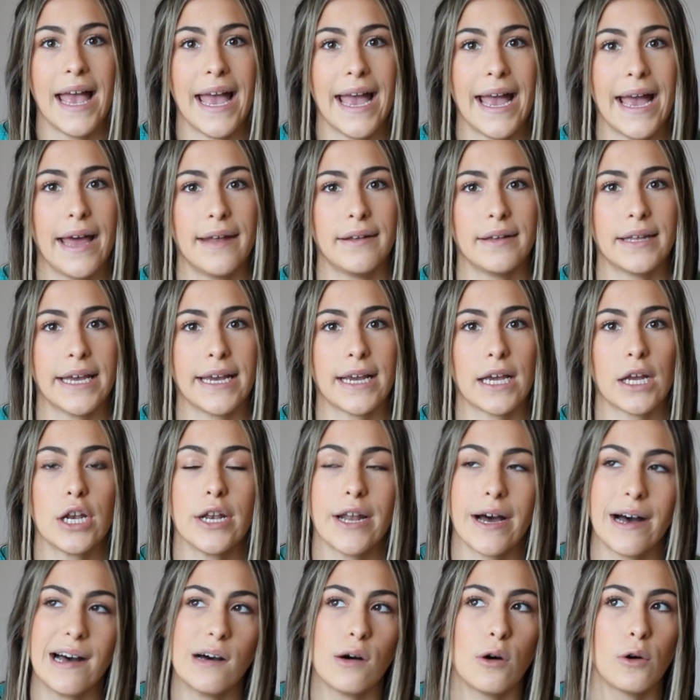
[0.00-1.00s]
and
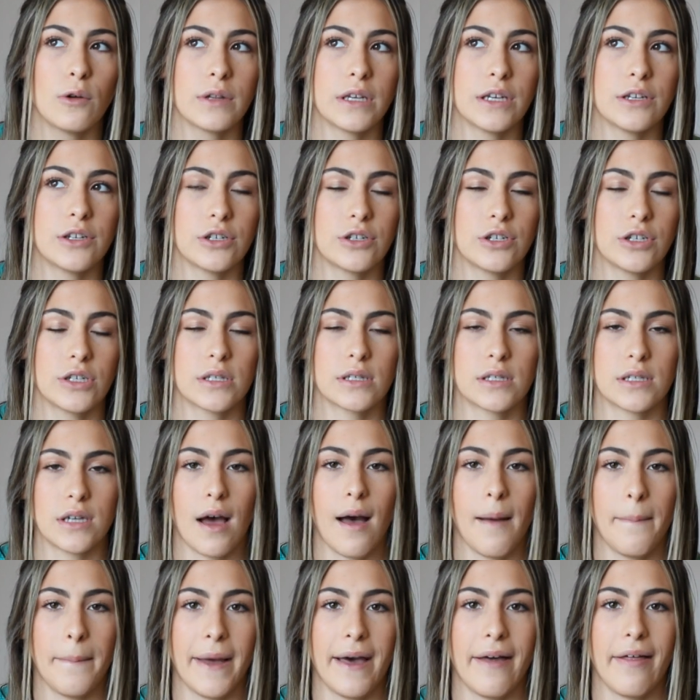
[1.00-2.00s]
not only to just
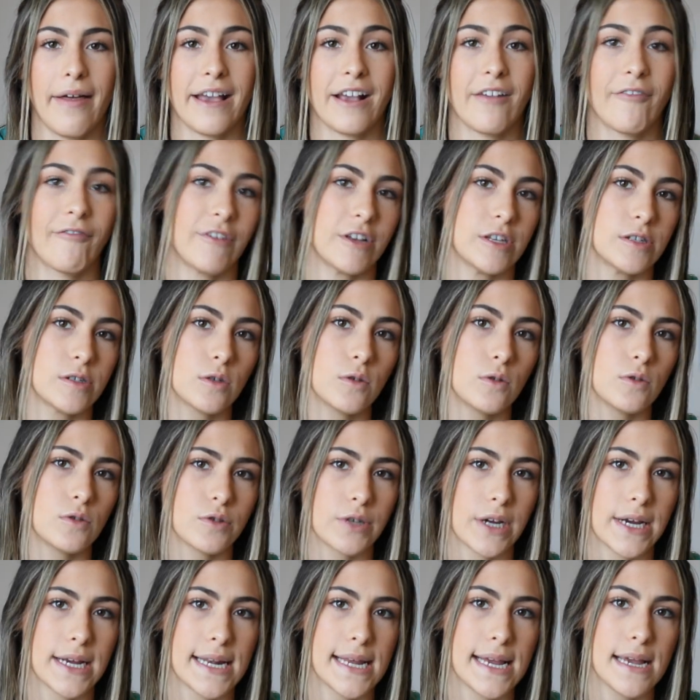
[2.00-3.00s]
stop at physical
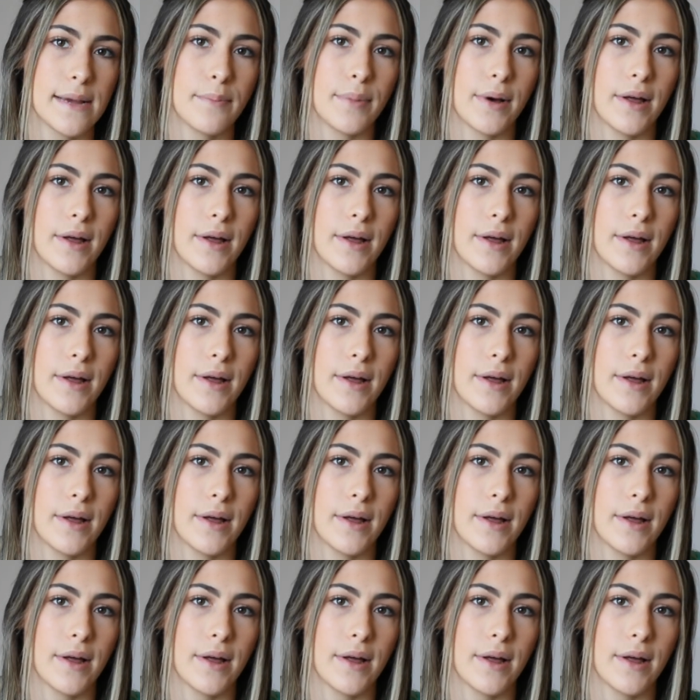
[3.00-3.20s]
training,